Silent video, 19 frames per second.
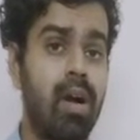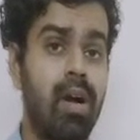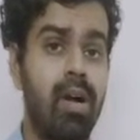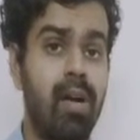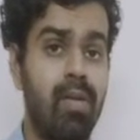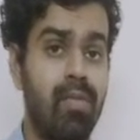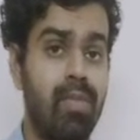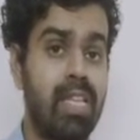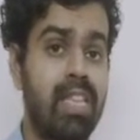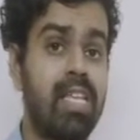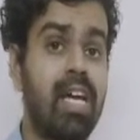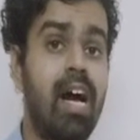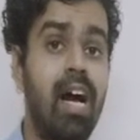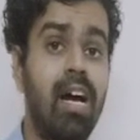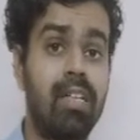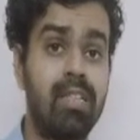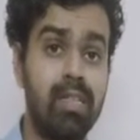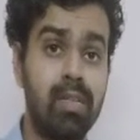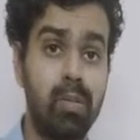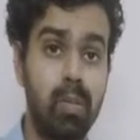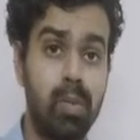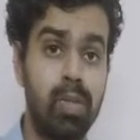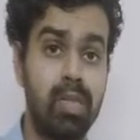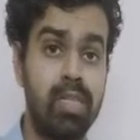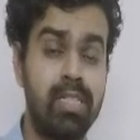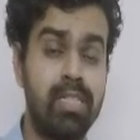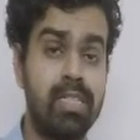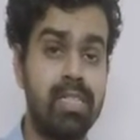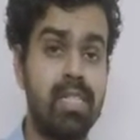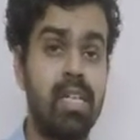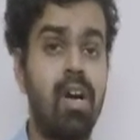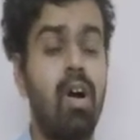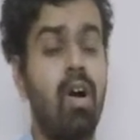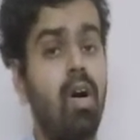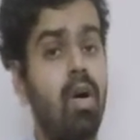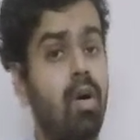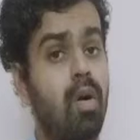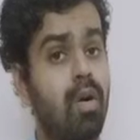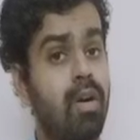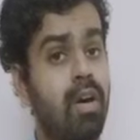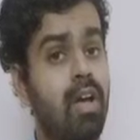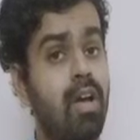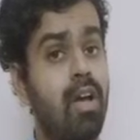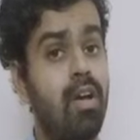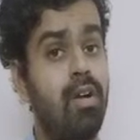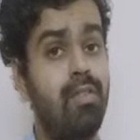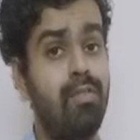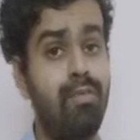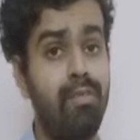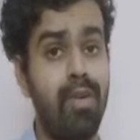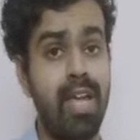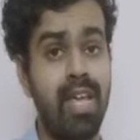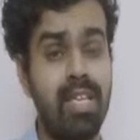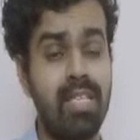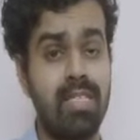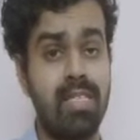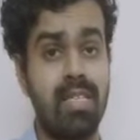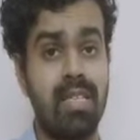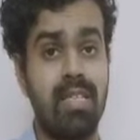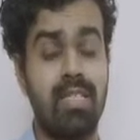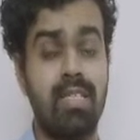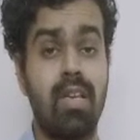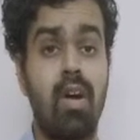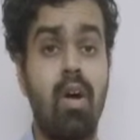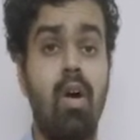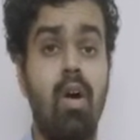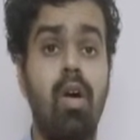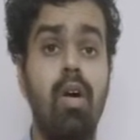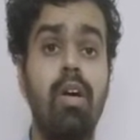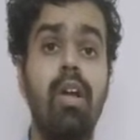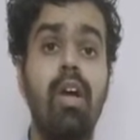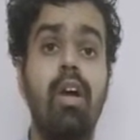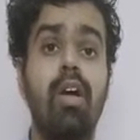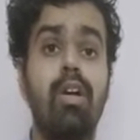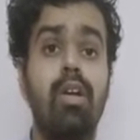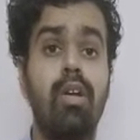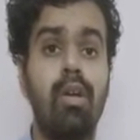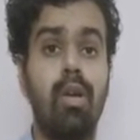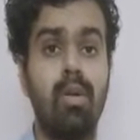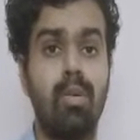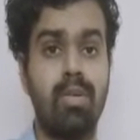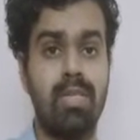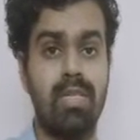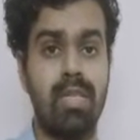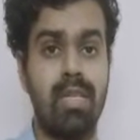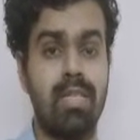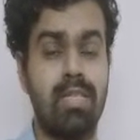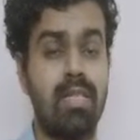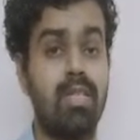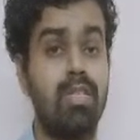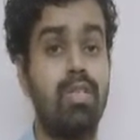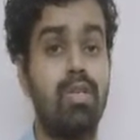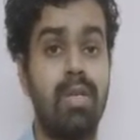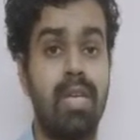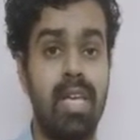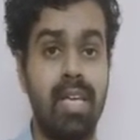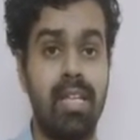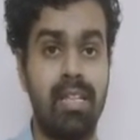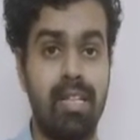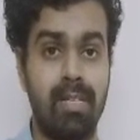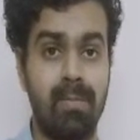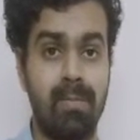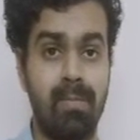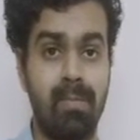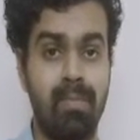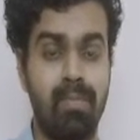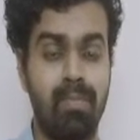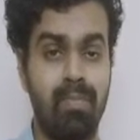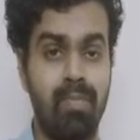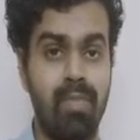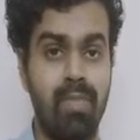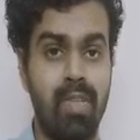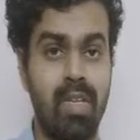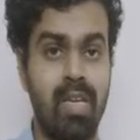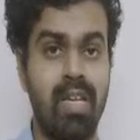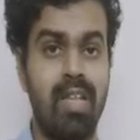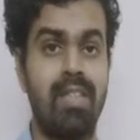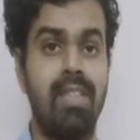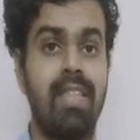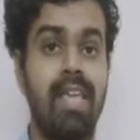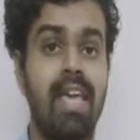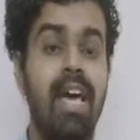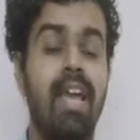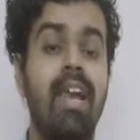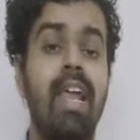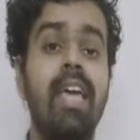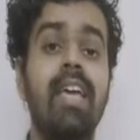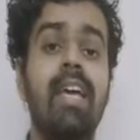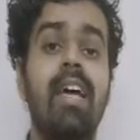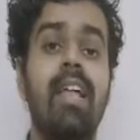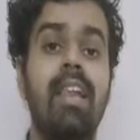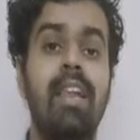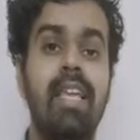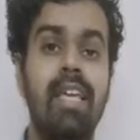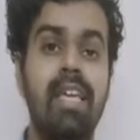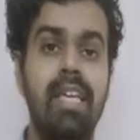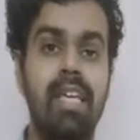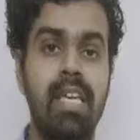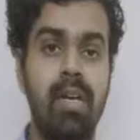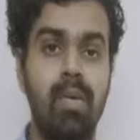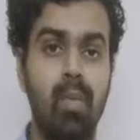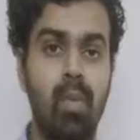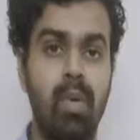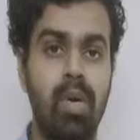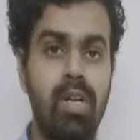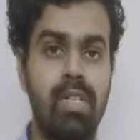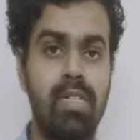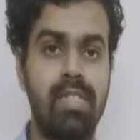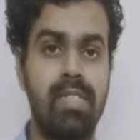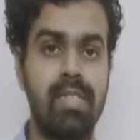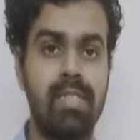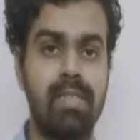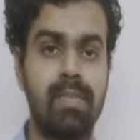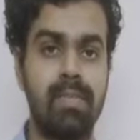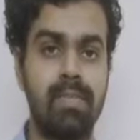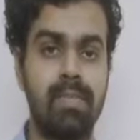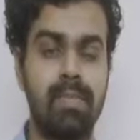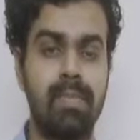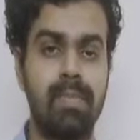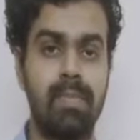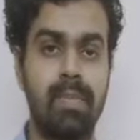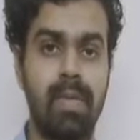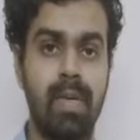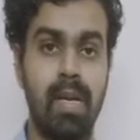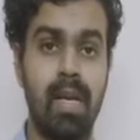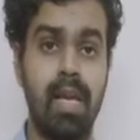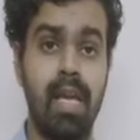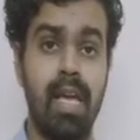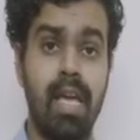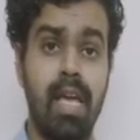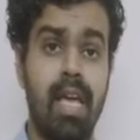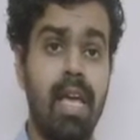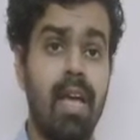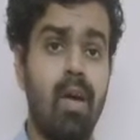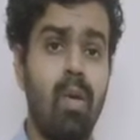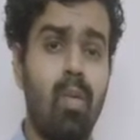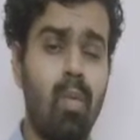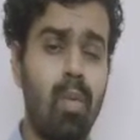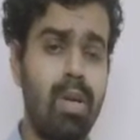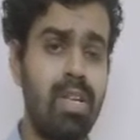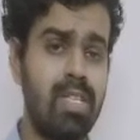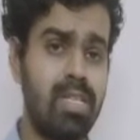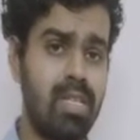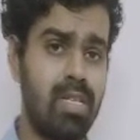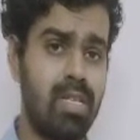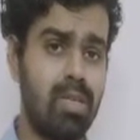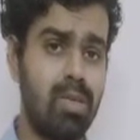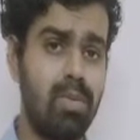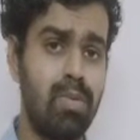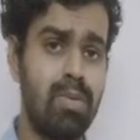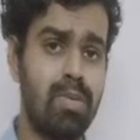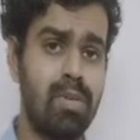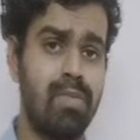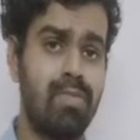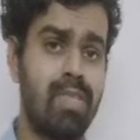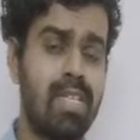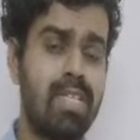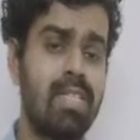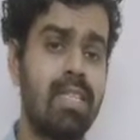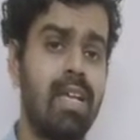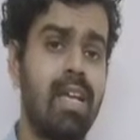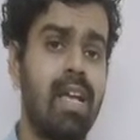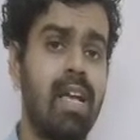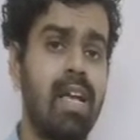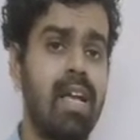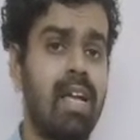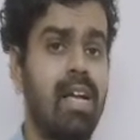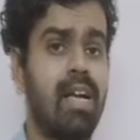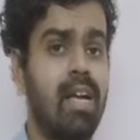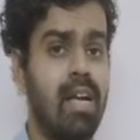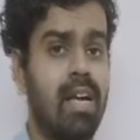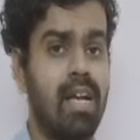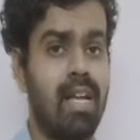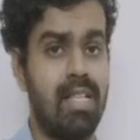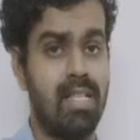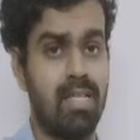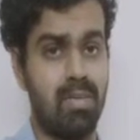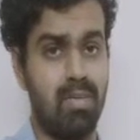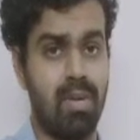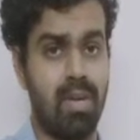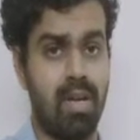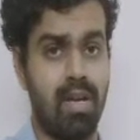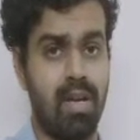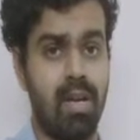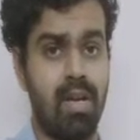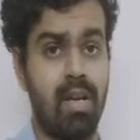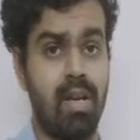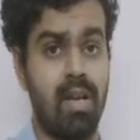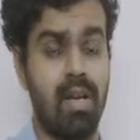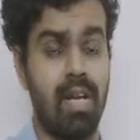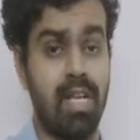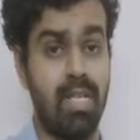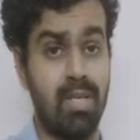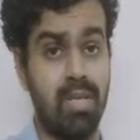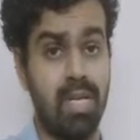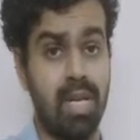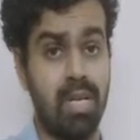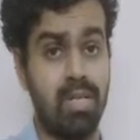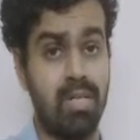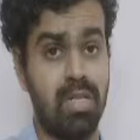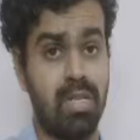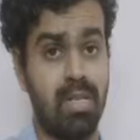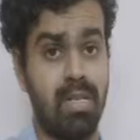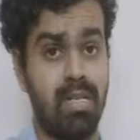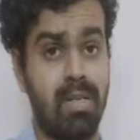with other words or phrases or clauses together. They are like linking words. What is the use of this conjunction?